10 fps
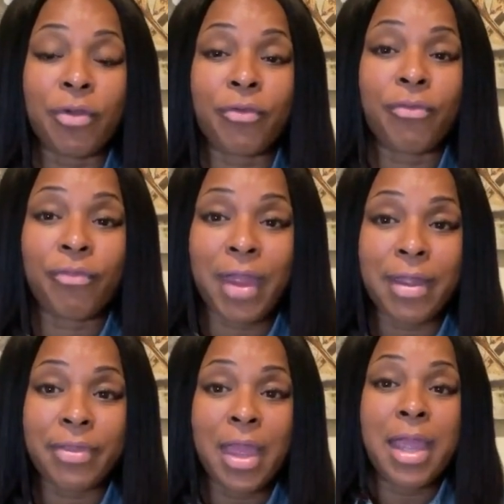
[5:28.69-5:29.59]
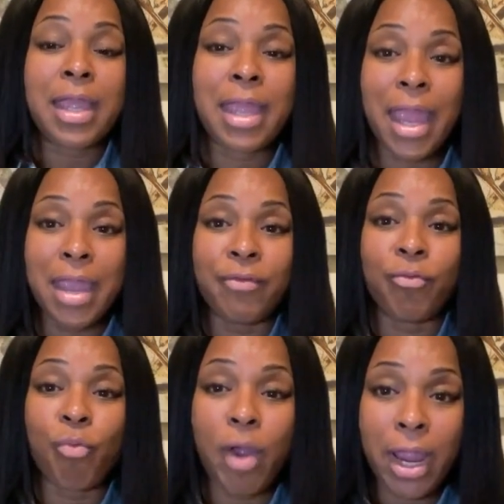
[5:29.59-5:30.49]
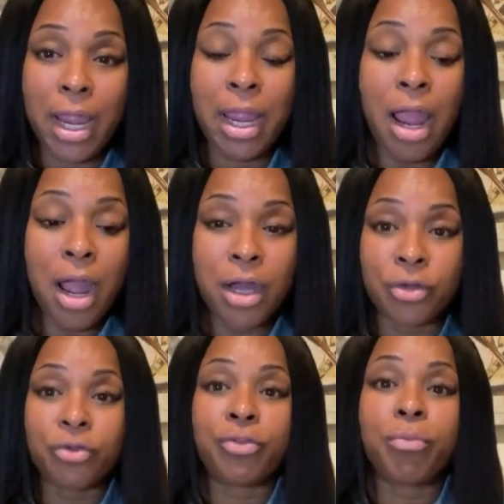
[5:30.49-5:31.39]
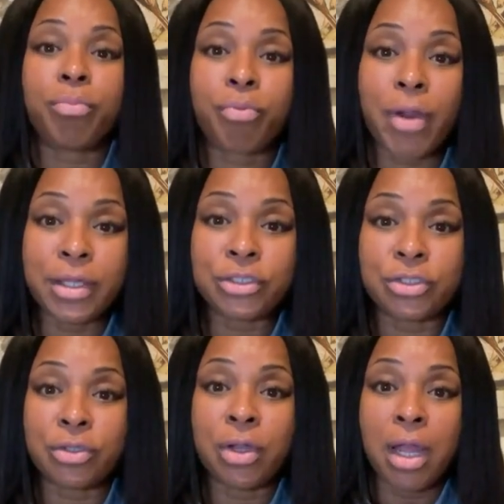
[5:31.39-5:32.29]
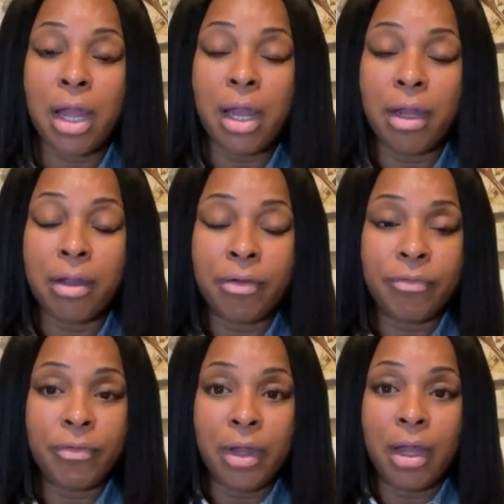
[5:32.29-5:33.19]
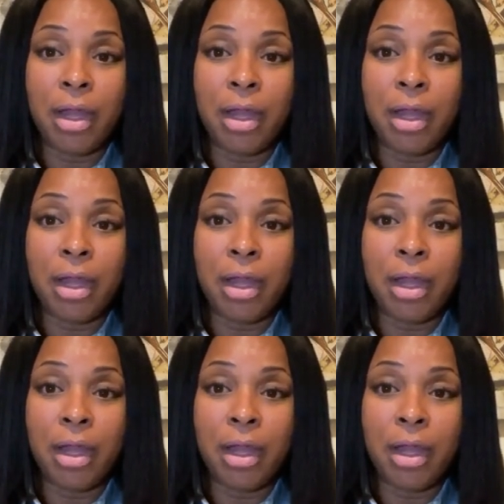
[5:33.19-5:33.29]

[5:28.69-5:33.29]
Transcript: Their faith gave way under the pressure of,